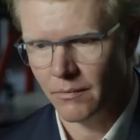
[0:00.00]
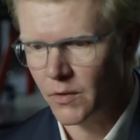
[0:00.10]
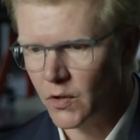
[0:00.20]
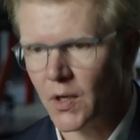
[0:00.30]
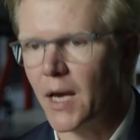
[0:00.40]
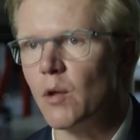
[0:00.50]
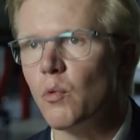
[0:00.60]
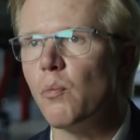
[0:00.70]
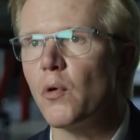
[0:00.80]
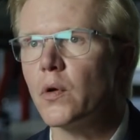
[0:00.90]

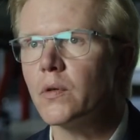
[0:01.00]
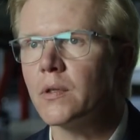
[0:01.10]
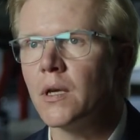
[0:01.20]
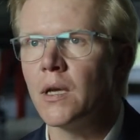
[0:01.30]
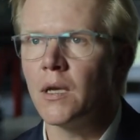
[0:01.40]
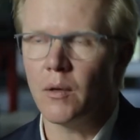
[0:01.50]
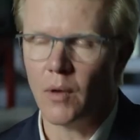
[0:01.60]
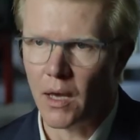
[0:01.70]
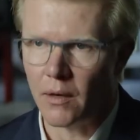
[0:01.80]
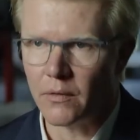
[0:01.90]
scalable product,
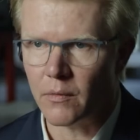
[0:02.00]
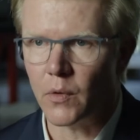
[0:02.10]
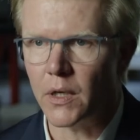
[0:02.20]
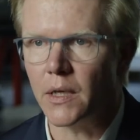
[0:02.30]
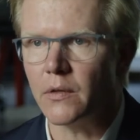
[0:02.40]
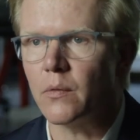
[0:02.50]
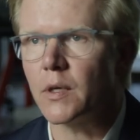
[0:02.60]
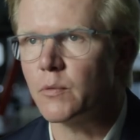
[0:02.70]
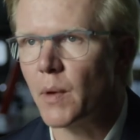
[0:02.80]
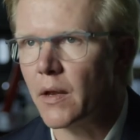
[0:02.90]
and we need to
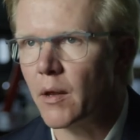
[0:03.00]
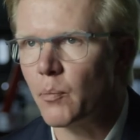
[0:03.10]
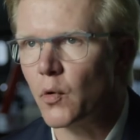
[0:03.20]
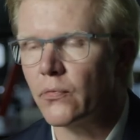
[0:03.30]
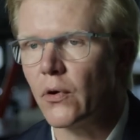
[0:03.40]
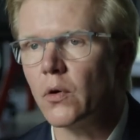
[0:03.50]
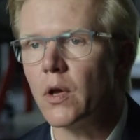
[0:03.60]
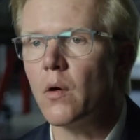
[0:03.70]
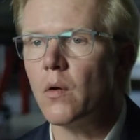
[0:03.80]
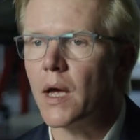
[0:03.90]
expand that
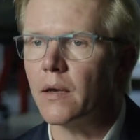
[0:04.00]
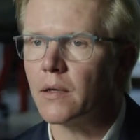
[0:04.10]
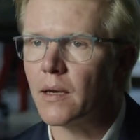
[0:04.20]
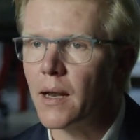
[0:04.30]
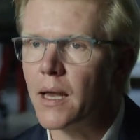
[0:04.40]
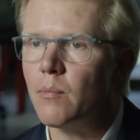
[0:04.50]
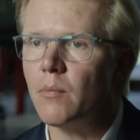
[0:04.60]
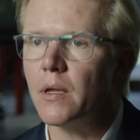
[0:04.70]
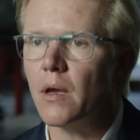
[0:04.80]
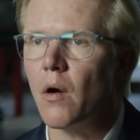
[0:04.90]
portfolio and
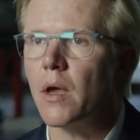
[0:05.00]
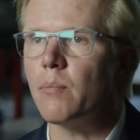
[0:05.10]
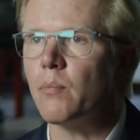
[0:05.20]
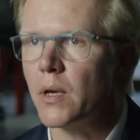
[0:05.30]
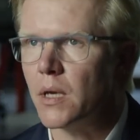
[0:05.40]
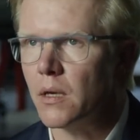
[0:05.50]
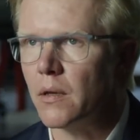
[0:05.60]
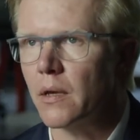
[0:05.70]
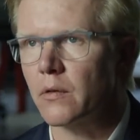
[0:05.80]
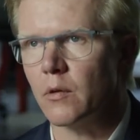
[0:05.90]
claim the IP
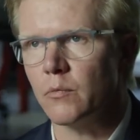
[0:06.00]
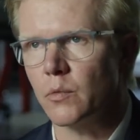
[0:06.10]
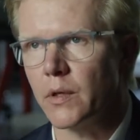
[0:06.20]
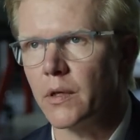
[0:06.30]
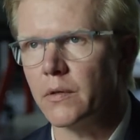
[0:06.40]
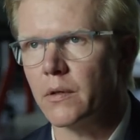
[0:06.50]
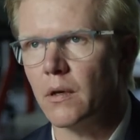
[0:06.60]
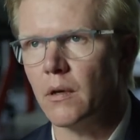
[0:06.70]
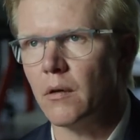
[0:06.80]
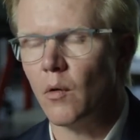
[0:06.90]
that comes with it.
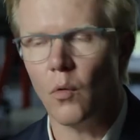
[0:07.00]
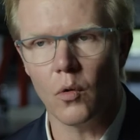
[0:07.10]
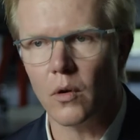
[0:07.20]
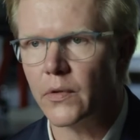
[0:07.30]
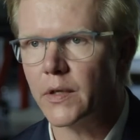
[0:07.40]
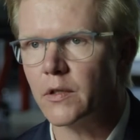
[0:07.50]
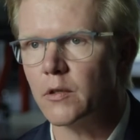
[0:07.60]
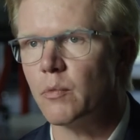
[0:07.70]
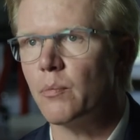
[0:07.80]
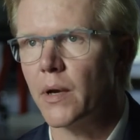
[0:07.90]
All of this
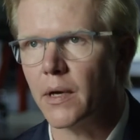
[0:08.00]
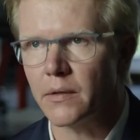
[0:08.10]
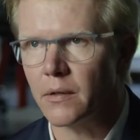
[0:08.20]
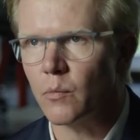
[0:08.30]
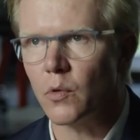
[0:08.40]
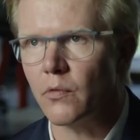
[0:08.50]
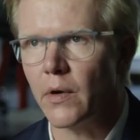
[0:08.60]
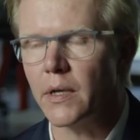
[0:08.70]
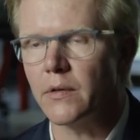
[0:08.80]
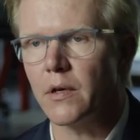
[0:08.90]
is prepared, we're
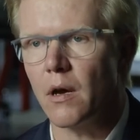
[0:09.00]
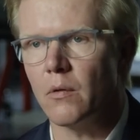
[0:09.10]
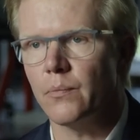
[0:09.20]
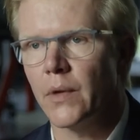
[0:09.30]
ready to go.